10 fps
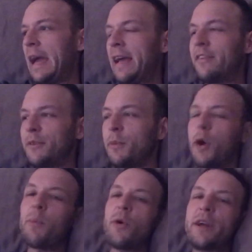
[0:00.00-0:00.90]
And
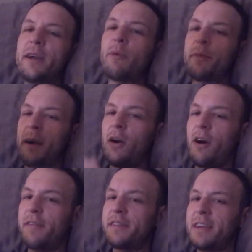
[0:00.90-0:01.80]
tomorrow morning with my
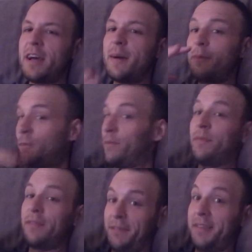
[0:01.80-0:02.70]
coffee time,
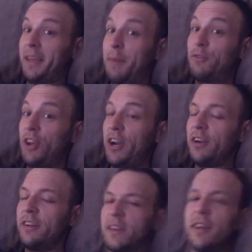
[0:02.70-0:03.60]
same chair,